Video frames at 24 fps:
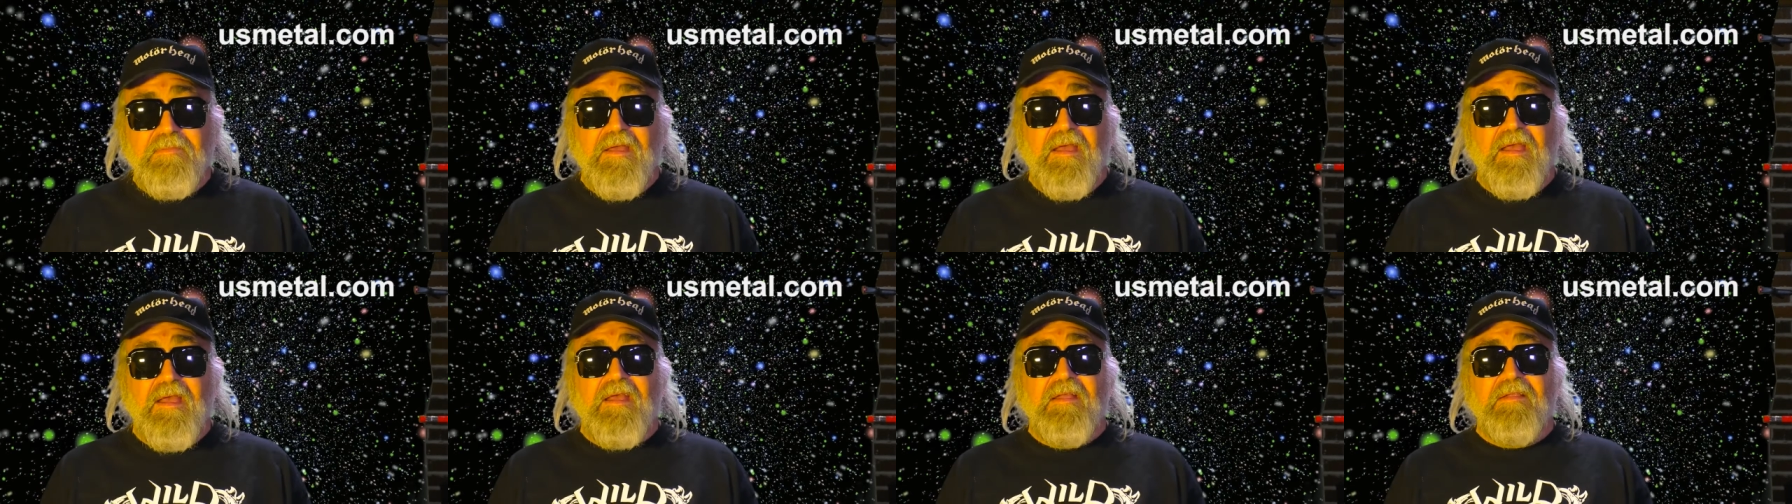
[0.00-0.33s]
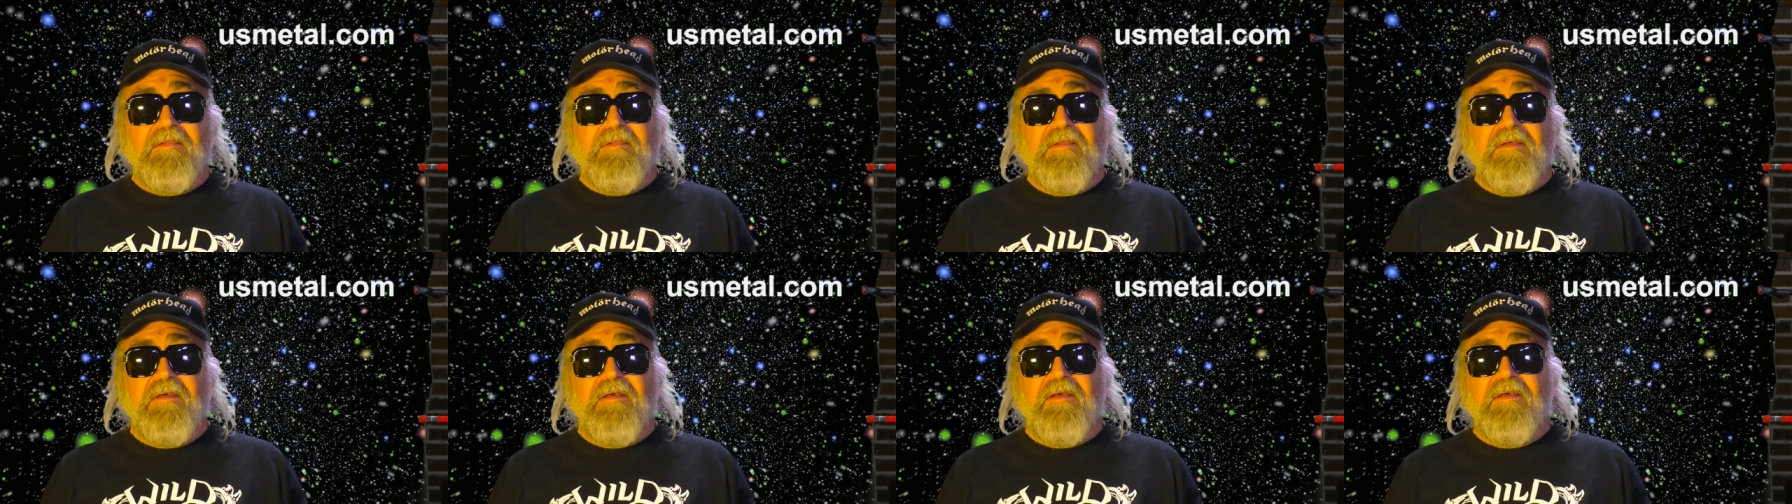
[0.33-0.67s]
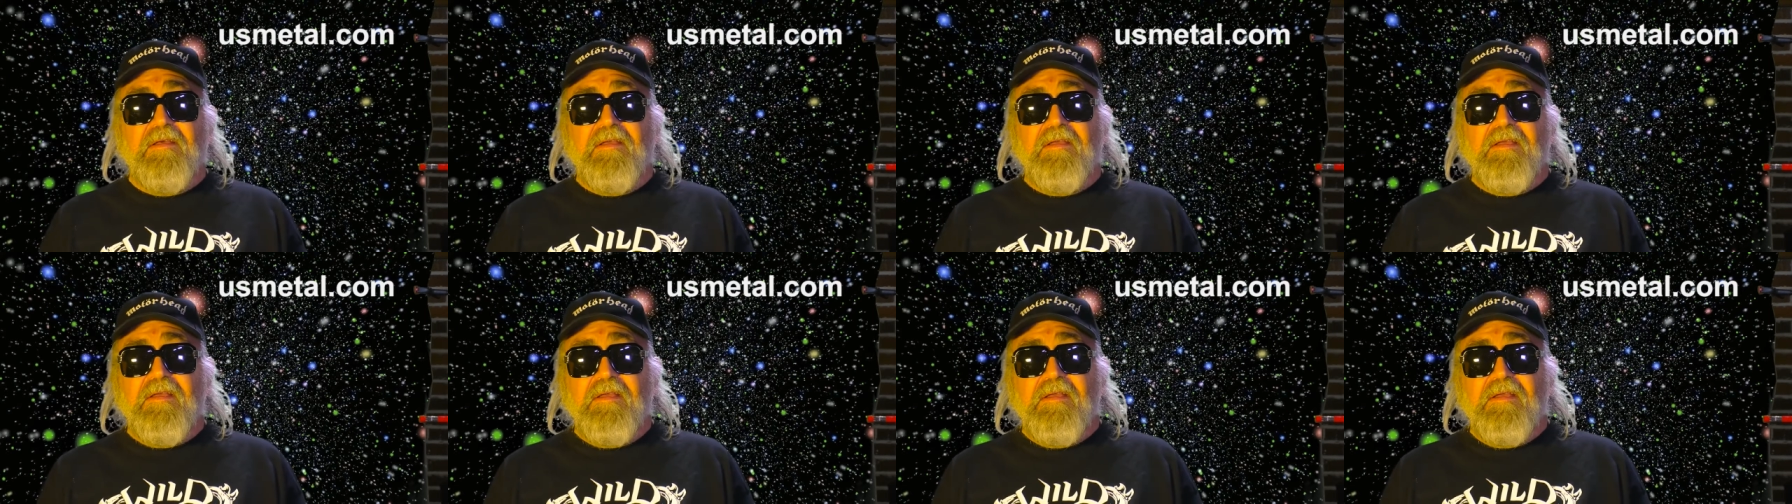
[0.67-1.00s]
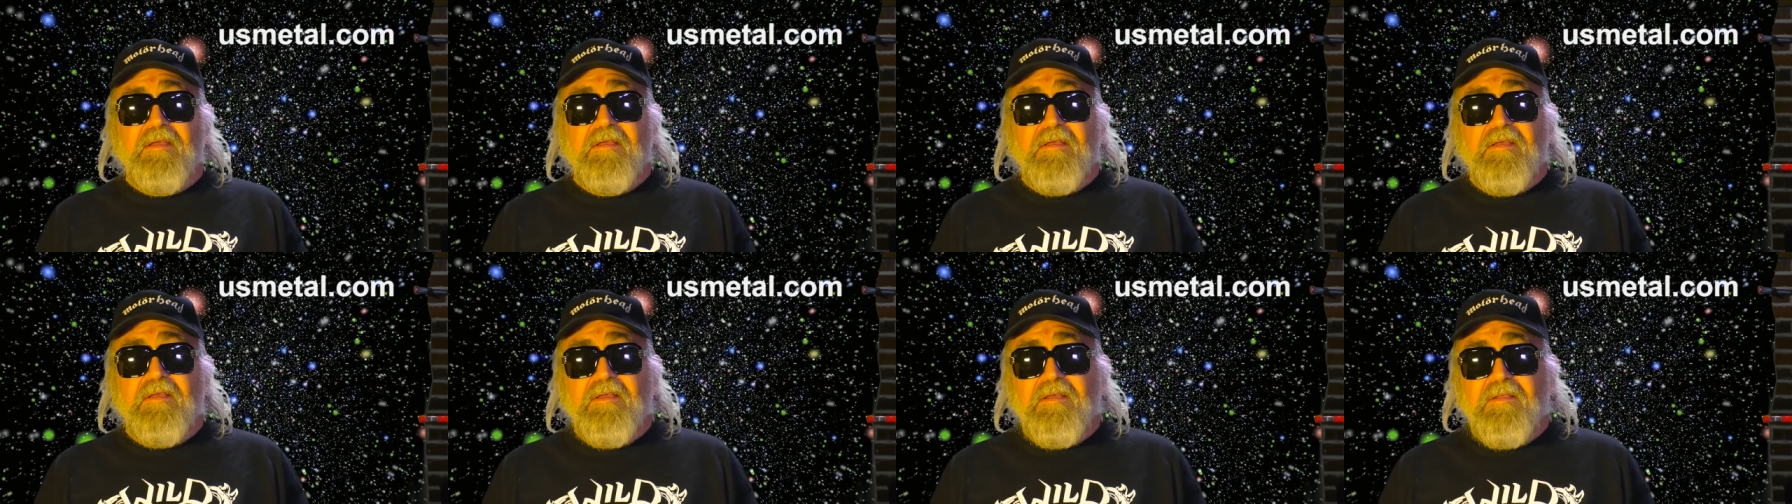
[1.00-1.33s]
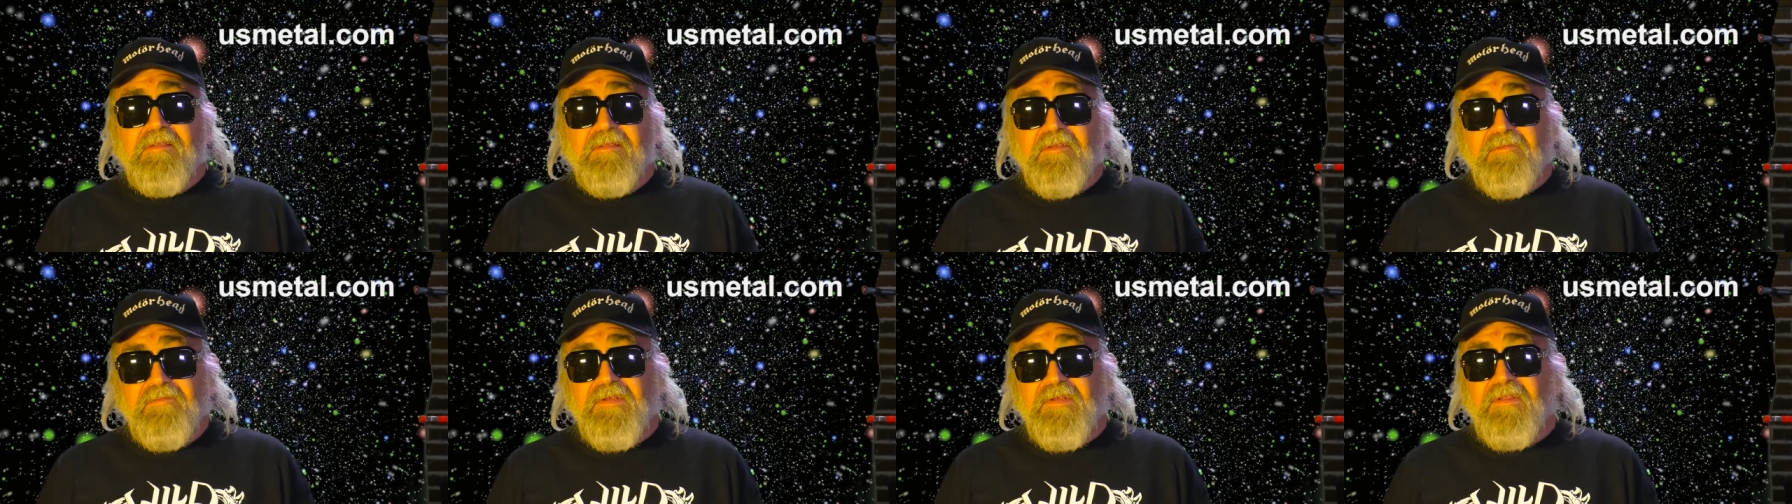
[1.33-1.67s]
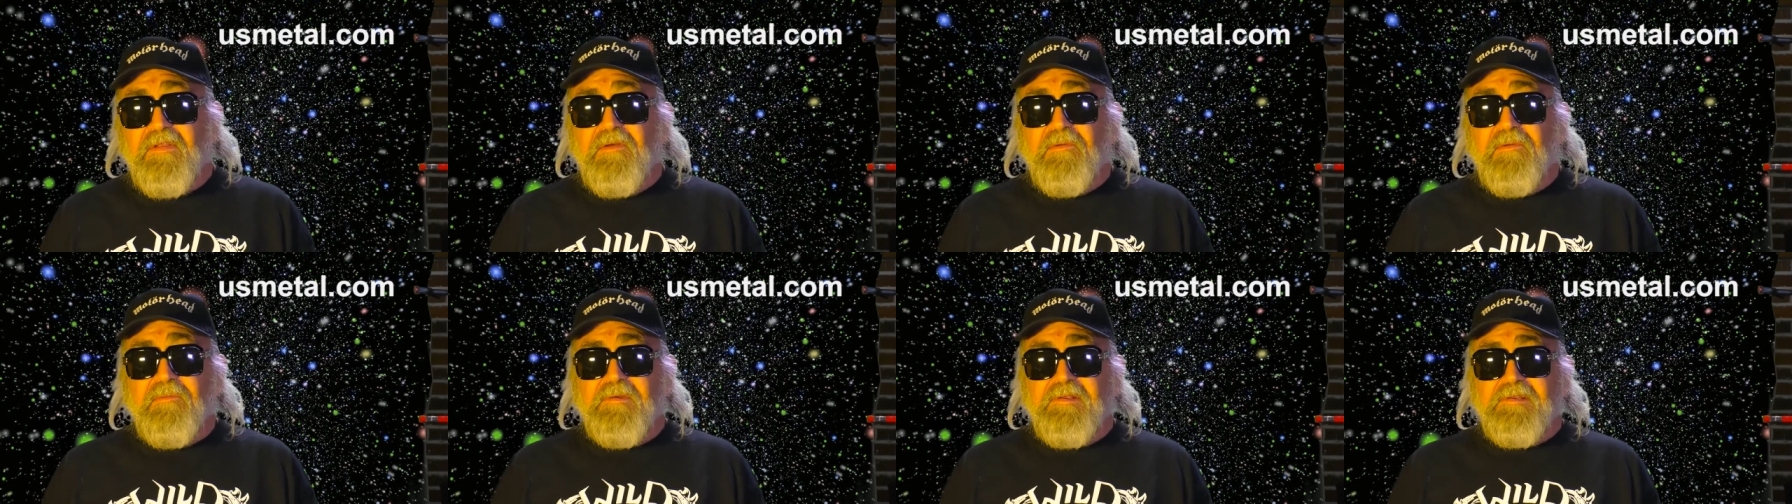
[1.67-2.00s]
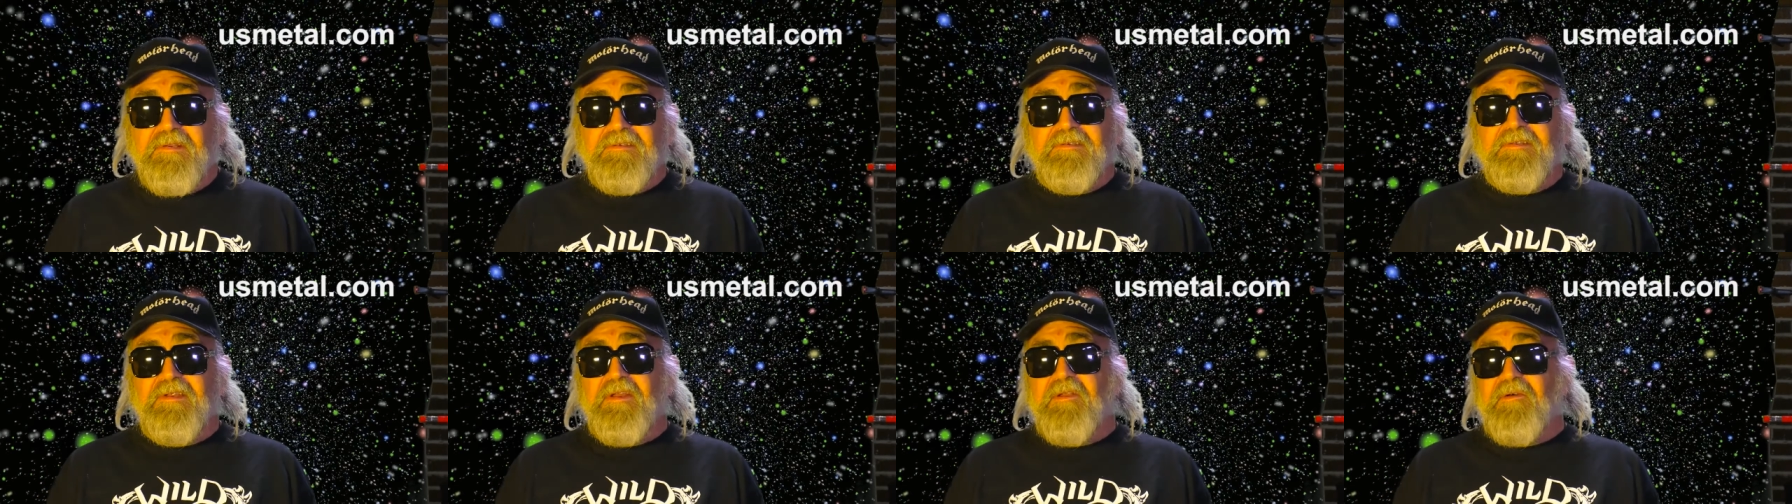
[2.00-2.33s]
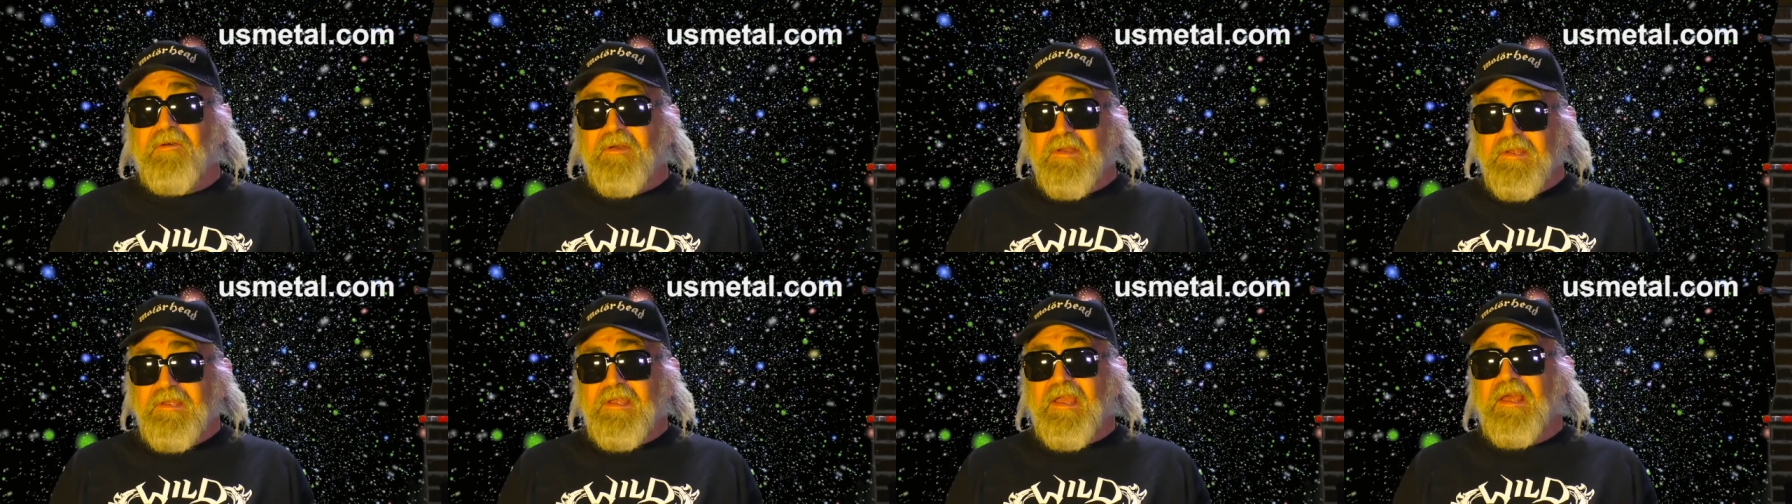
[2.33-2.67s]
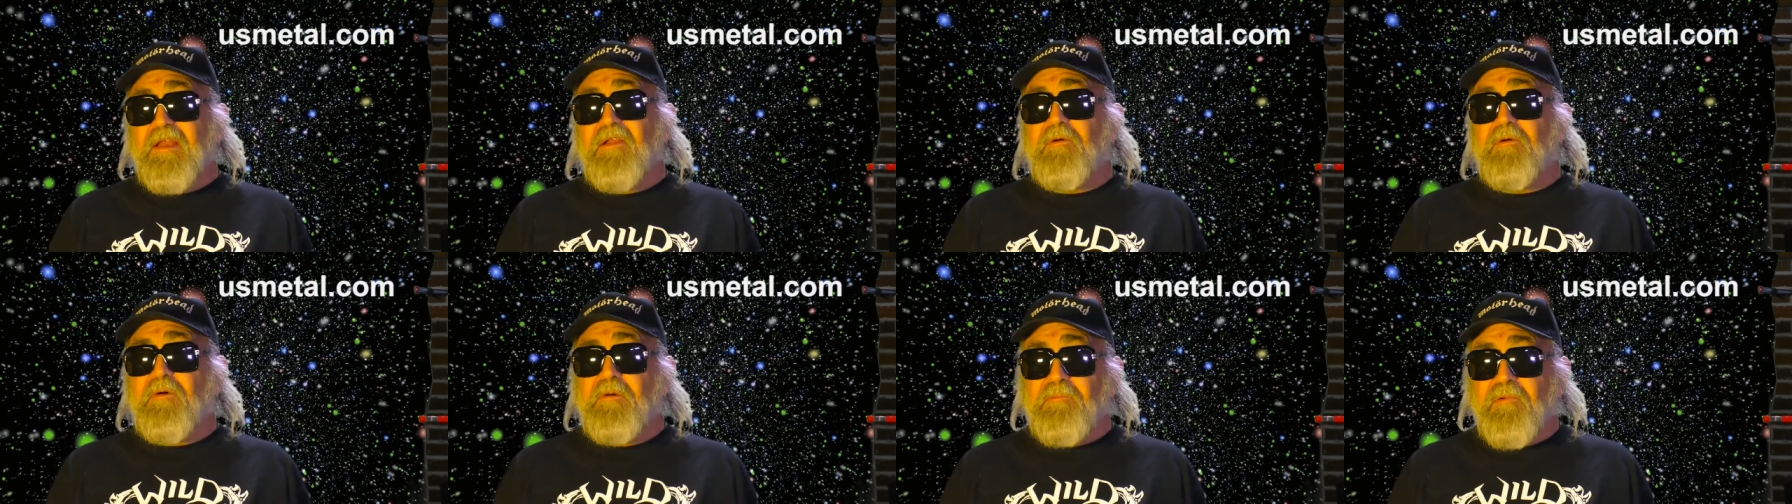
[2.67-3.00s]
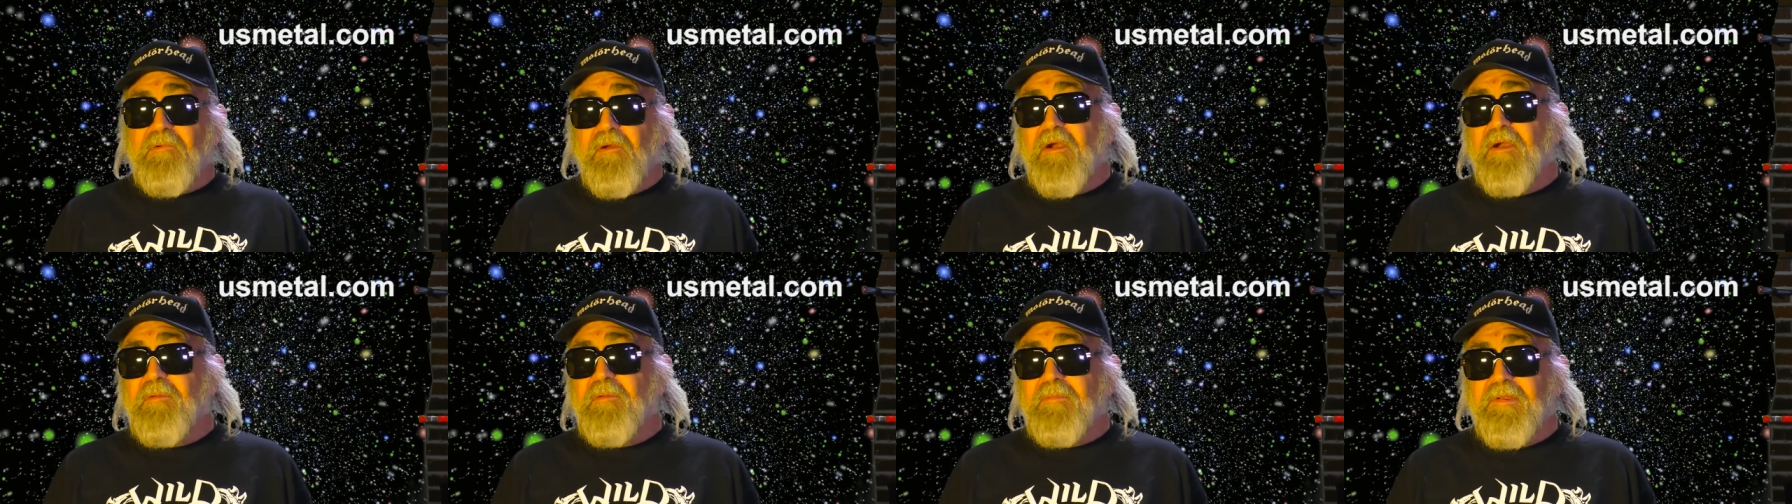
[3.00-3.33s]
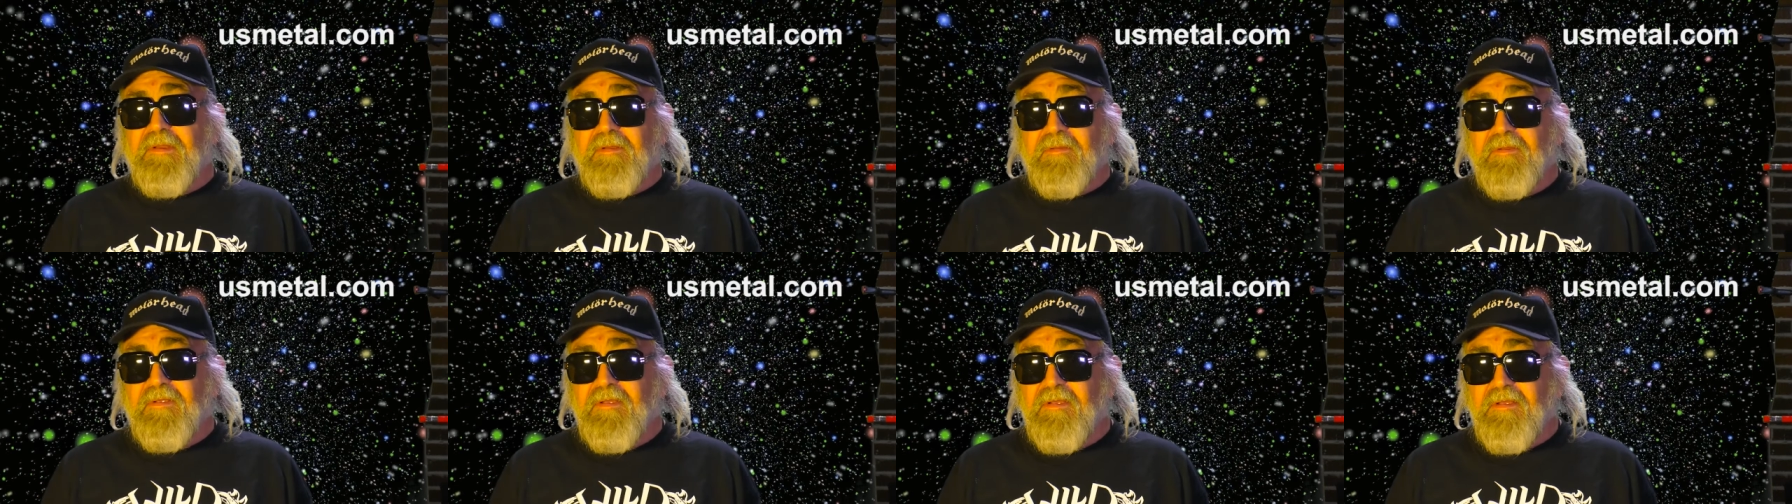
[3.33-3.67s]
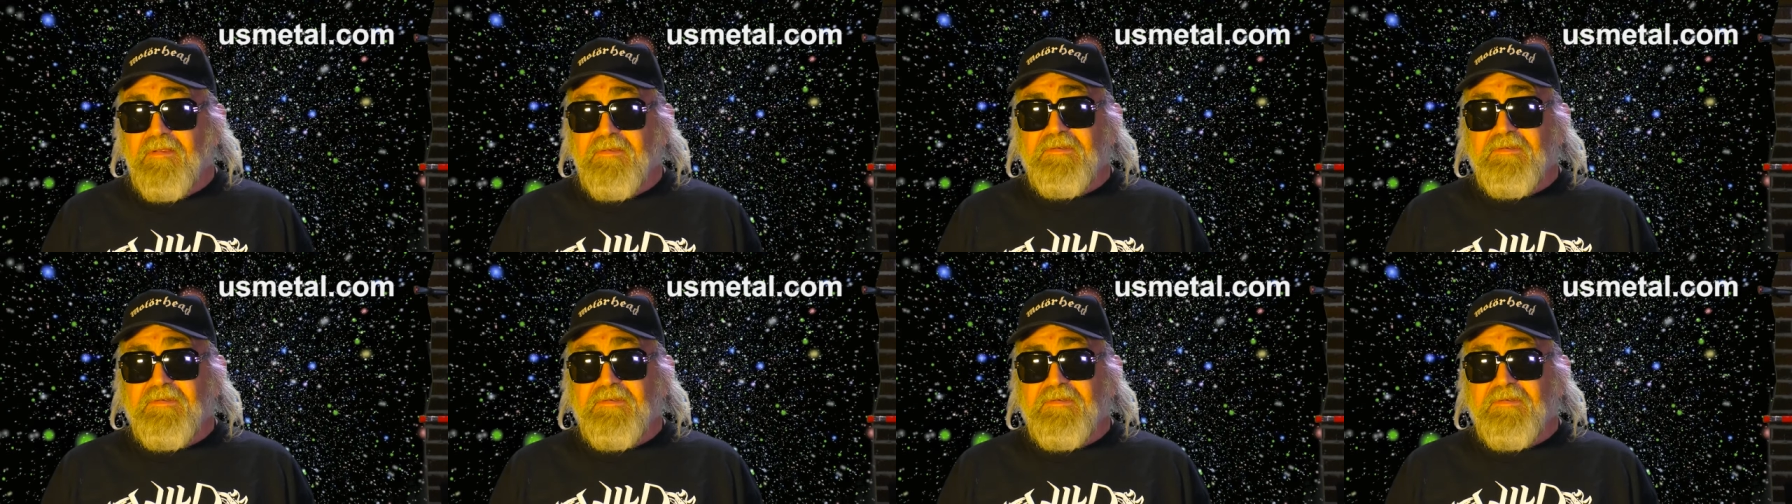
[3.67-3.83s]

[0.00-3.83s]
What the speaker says: And the Villa was, you know, a ghetto apartment.